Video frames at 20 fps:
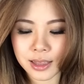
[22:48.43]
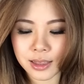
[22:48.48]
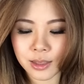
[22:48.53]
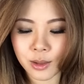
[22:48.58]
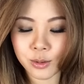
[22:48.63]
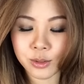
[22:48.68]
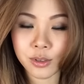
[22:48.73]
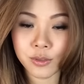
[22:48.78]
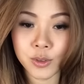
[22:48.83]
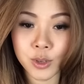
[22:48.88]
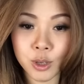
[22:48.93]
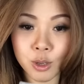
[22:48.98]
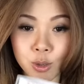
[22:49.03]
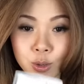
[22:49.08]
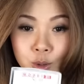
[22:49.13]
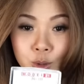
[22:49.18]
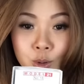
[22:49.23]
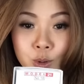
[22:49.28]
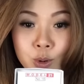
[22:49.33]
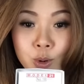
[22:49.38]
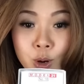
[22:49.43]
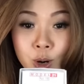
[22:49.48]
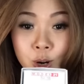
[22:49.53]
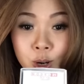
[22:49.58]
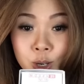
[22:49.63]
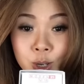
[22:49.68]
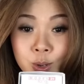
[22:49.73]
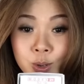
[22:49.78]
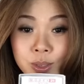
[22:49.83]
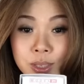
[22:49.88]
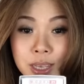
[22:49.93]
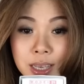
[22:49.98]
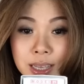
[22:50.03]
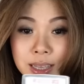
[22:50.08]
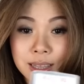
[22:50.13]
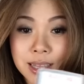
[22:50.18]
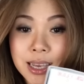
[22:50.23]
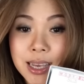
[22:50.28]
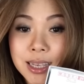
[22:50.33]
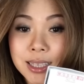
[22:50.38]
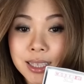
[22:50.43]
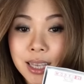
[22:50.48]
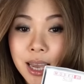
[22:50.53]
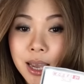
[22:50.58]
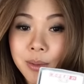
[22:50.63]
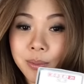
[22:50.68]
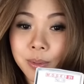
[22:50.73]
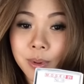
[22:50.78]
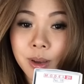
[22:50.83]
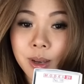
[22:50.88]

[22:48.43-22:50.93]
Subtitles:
those of you who are using these type